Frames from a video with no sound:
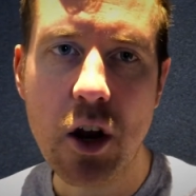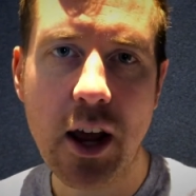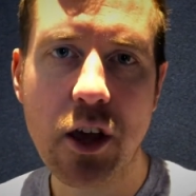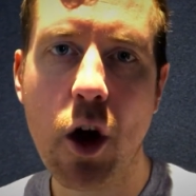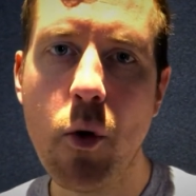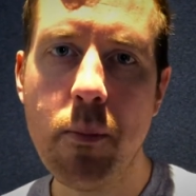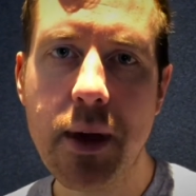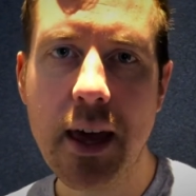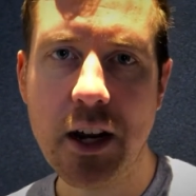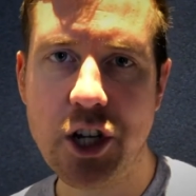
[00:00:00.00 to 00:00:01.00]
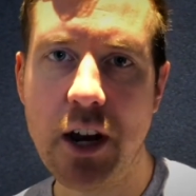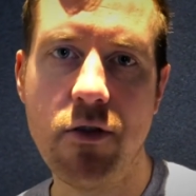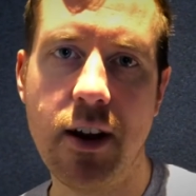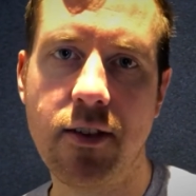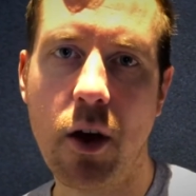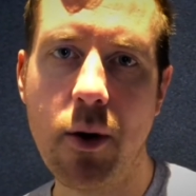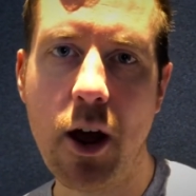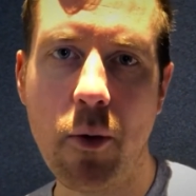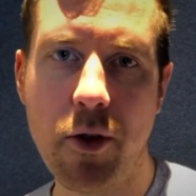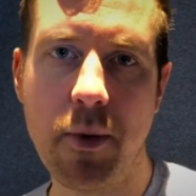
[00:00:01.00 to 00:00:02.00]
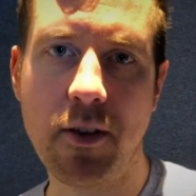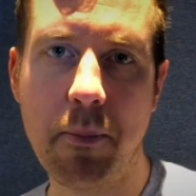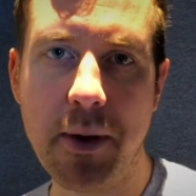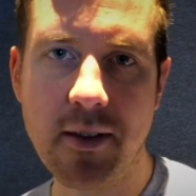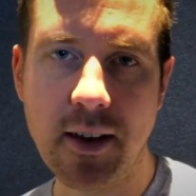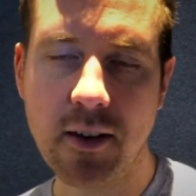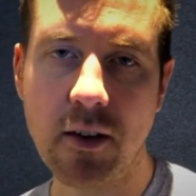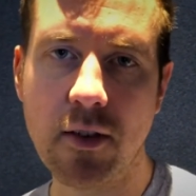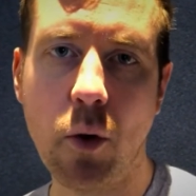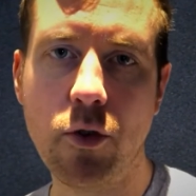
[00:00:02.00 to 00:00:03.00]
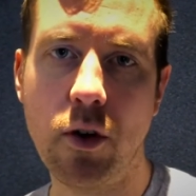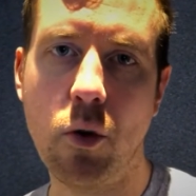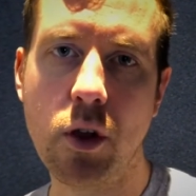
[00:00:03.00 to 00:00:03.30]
like, go and be a generalist, go and help them as a business consultant,